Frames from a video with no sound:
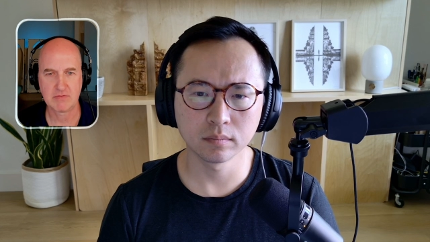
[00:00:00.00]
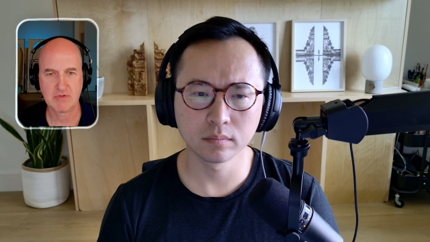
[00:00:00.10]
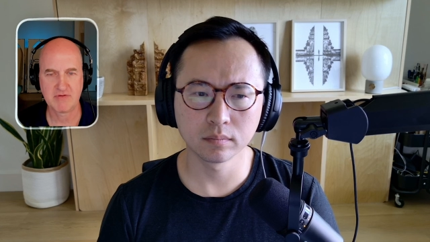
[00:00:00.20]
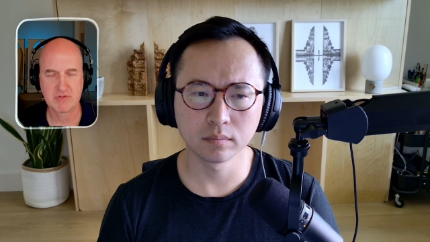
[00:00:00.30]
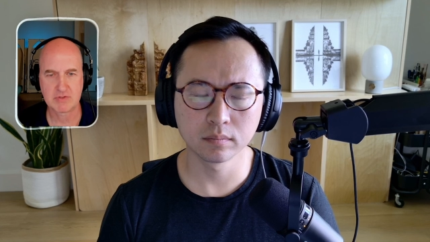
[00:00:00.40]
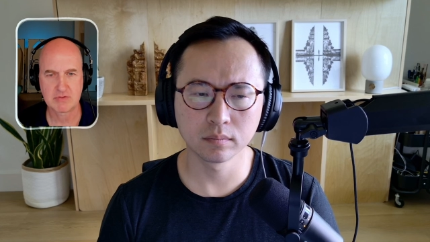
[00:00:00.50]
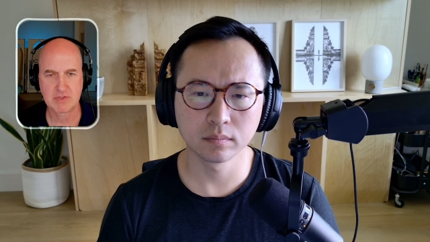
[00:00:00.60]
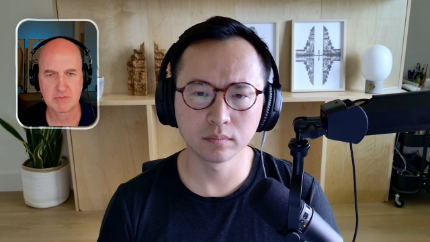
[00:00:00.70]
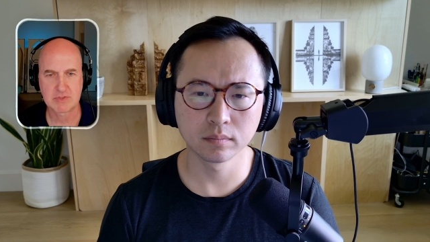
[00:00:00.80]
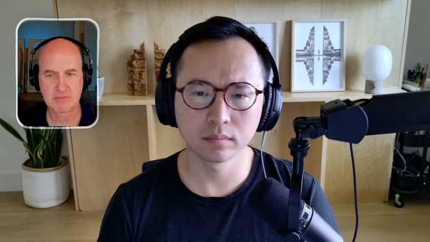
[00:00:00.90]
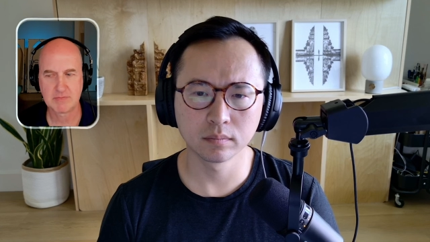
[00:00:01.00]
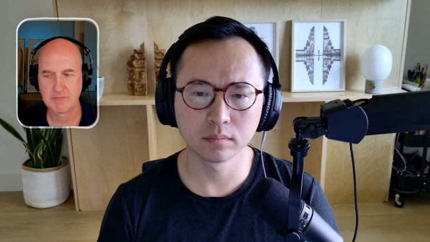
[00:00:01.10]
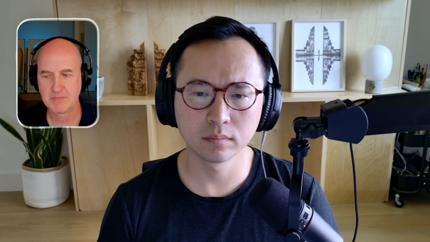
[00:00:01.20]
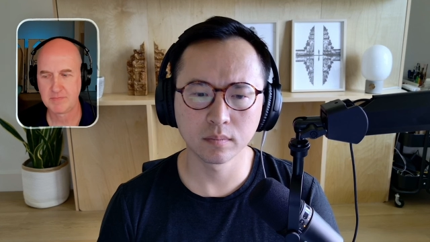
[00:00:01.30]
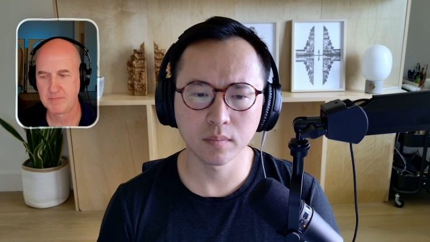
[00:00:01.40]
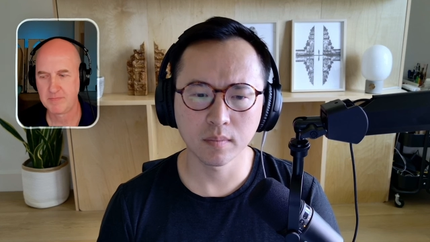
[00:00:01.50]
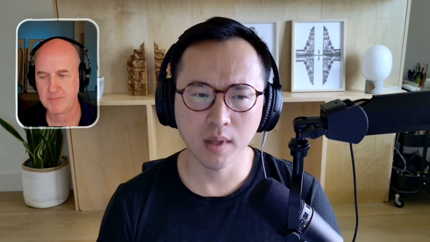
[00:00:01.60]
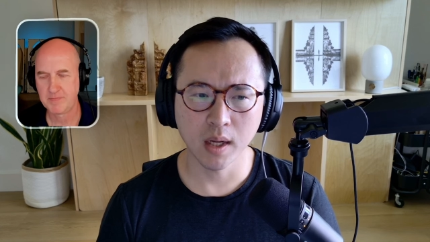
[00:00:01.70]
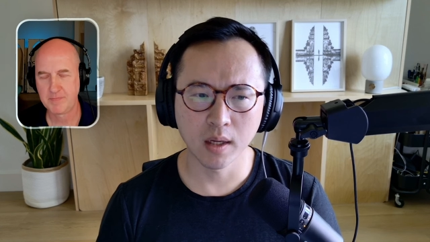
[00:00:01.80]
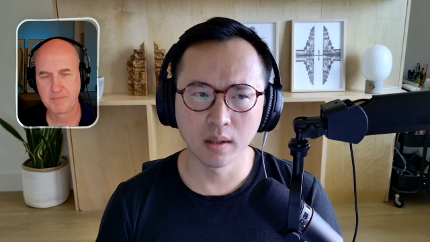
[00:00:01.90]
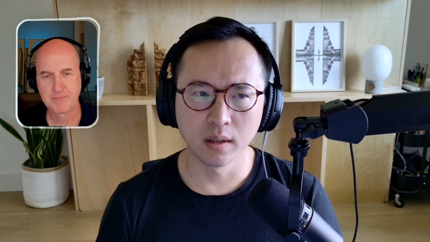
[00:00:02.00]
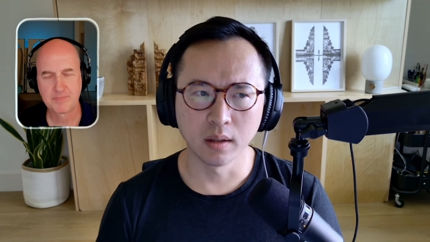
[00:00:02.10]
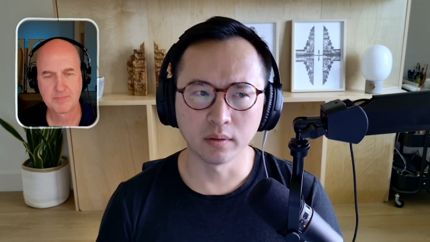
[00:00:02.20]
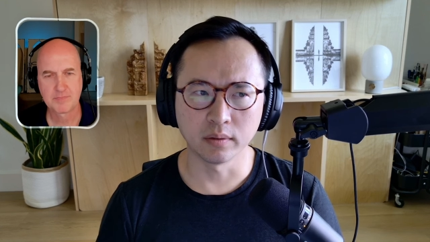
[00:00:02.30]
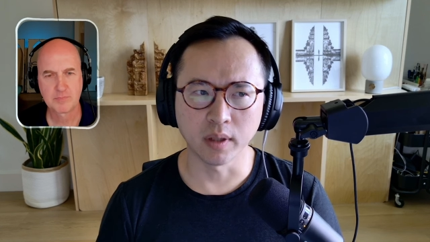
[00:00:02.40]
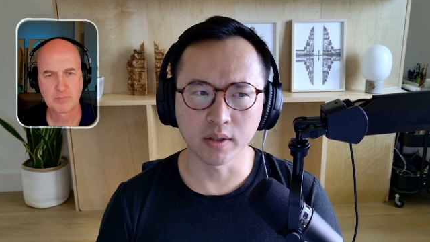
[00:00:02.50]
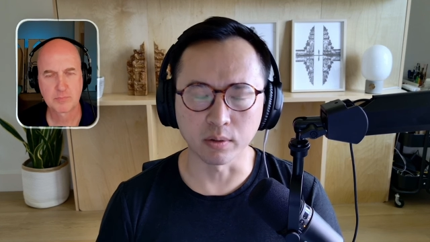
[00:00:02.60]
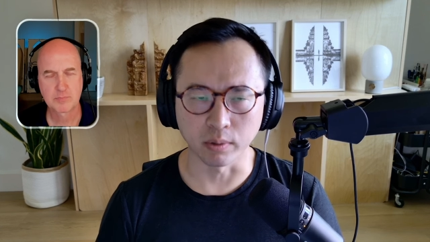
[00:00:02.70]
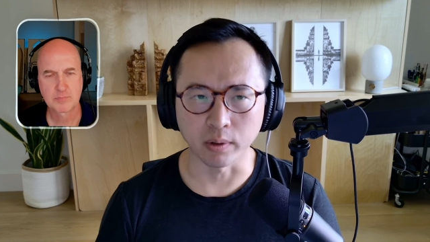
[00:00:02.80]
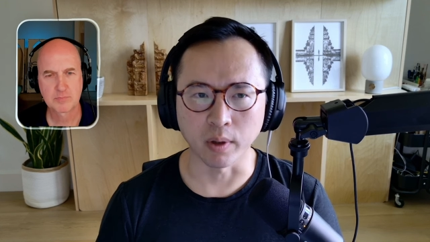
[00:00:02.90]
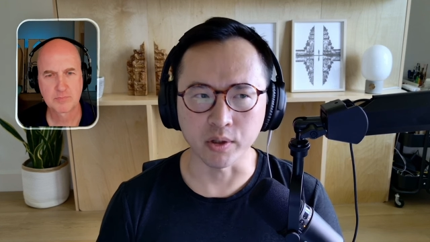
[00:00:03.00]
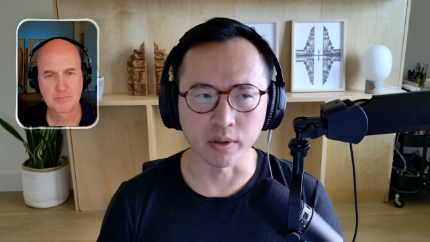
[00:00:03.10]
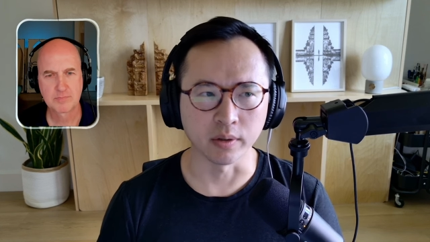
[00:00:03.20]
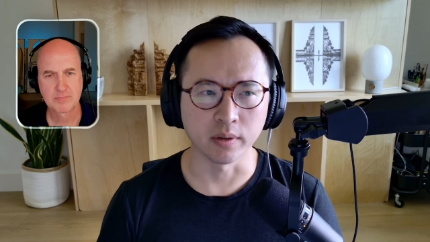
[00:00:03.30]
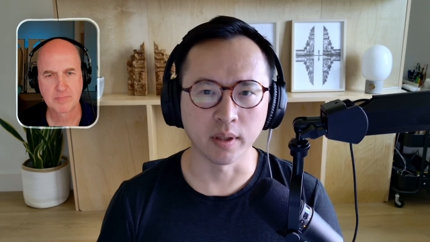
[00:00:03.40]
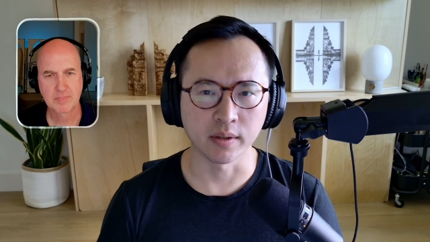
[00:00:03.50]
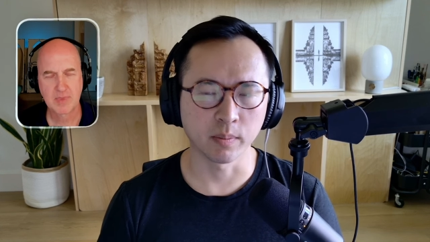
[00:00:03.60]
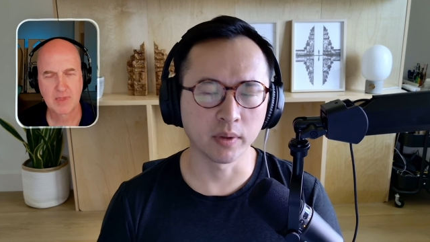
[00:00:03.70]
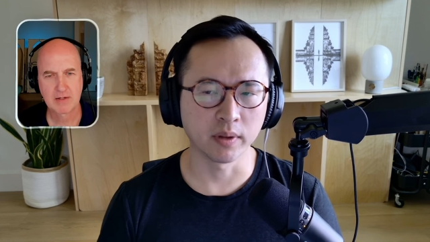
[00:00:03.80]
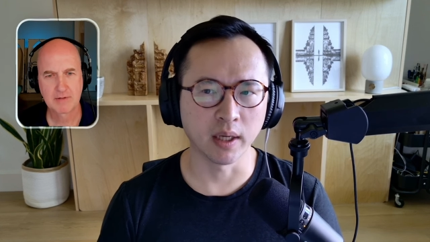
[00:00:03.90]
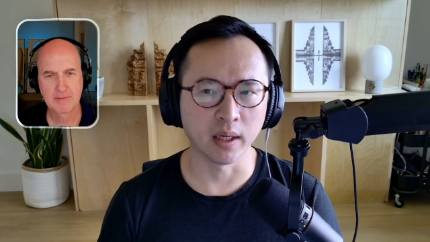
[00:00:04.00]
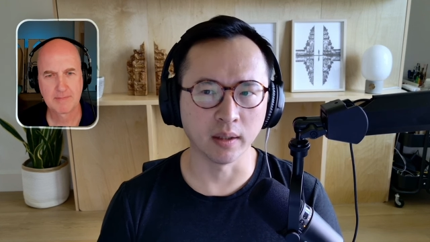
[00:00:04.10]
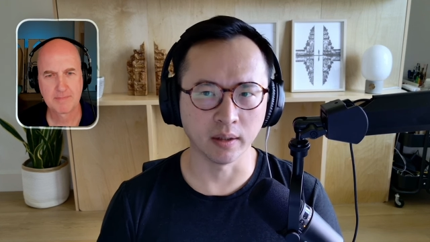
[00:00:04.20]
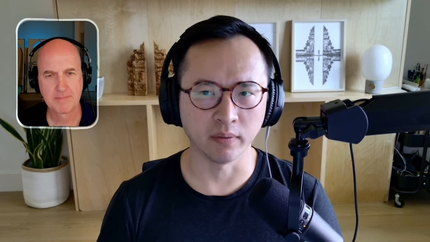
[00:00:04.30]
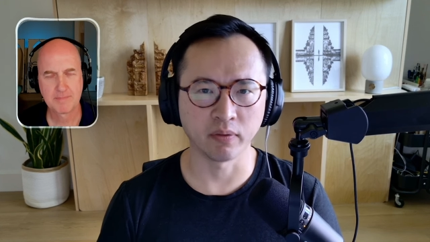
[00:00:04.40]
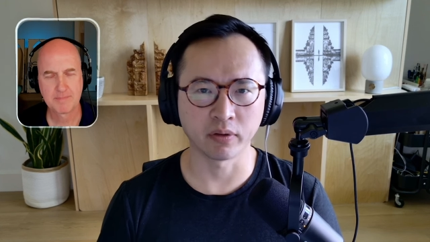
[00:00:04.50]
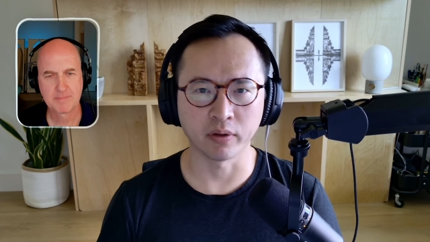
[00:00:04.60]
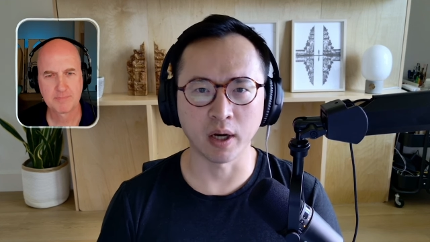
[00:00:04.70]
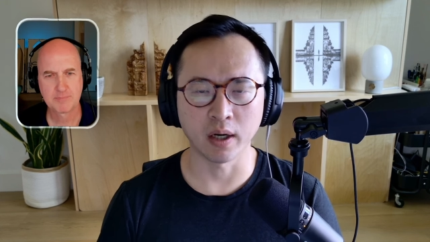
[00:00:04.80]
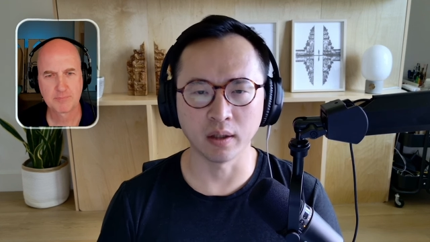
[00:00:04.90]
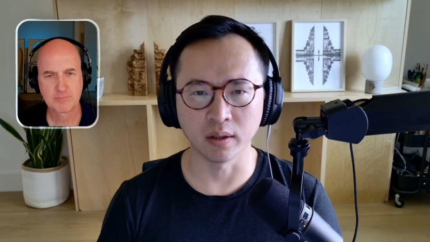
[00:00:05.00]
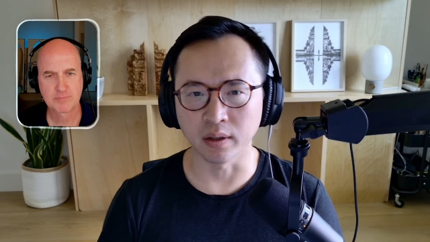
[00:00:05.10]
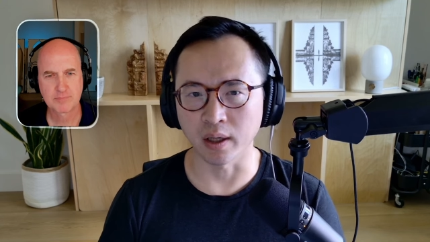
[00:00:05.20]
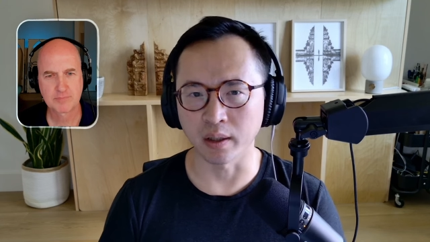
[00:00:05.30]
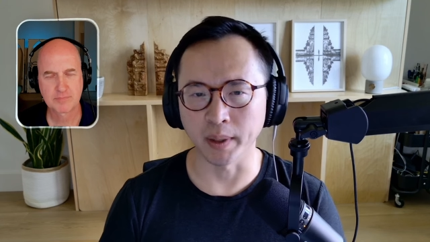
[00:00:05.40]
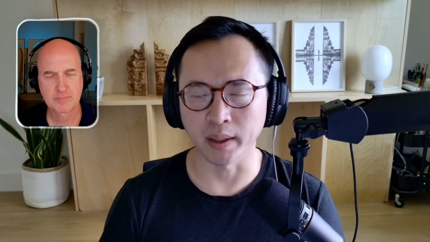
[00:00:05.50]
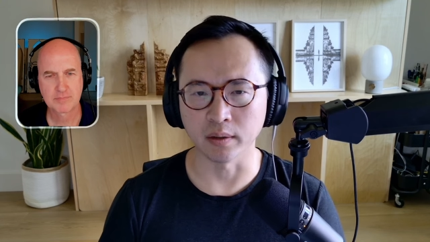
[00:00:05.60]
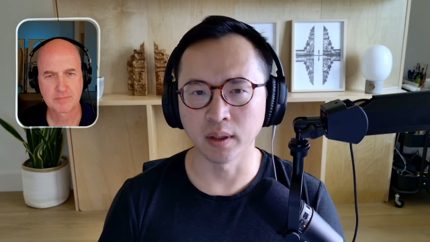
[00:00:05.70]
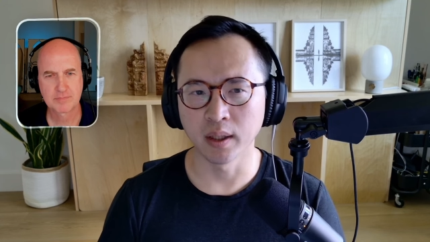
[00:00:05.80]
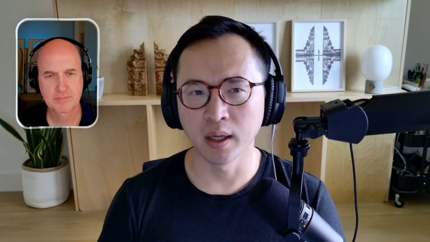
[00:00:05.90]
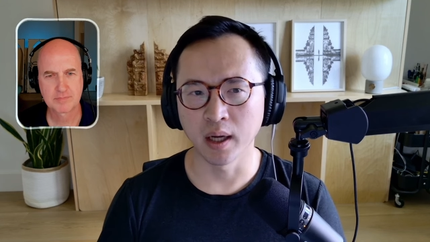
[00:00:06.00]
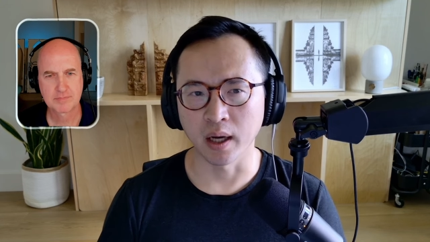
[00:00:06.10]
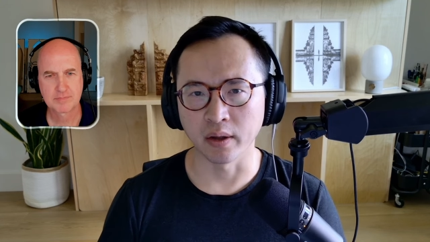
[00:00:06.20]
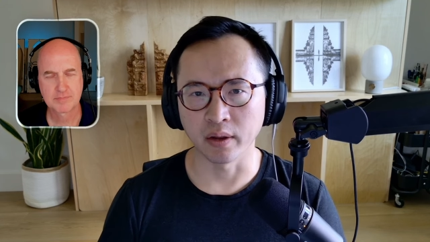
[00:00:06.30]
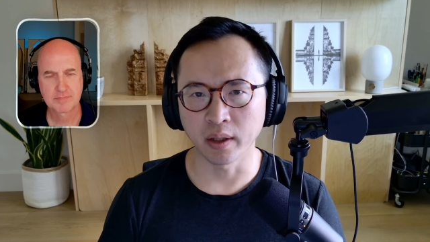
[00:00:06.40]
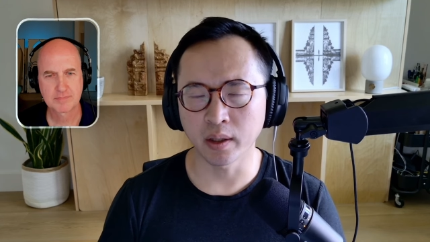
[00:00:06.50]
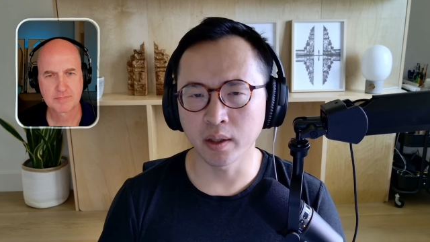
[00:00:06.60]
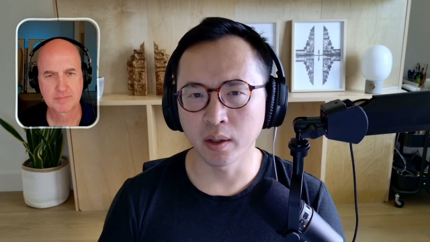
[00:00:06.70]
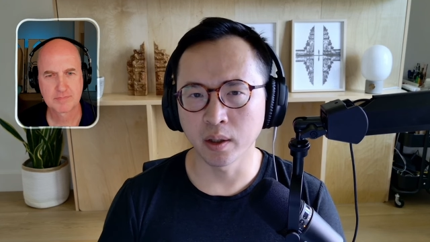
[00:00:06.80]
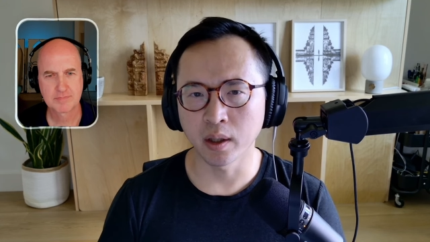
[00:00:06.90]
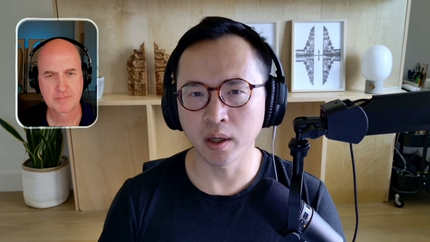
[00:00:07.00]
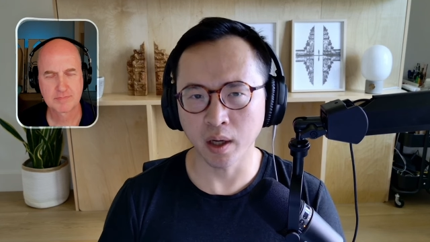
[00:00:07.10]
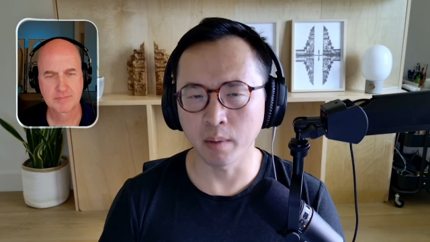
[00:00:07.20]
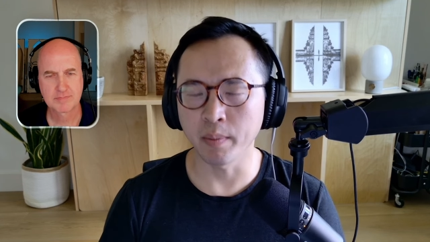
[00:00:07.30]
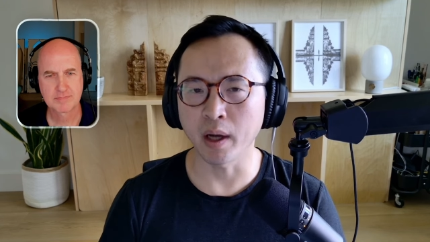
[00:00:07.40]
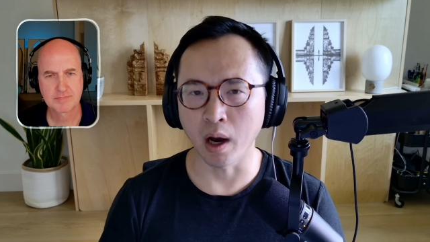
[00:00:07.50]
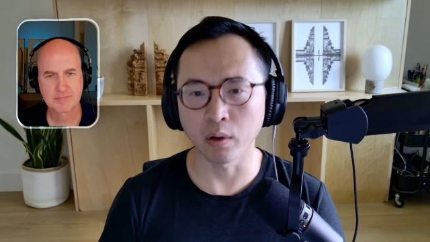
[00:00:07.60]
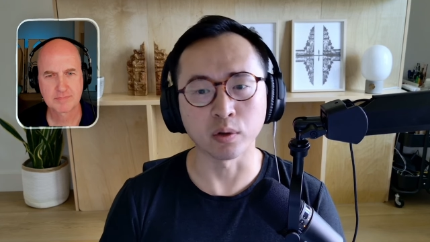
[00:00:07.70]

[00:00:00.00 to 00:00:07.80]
Speaker 1: revenue streams?
Speaker 2: That's a great question, and something that I've thought a lot about. I think coming out of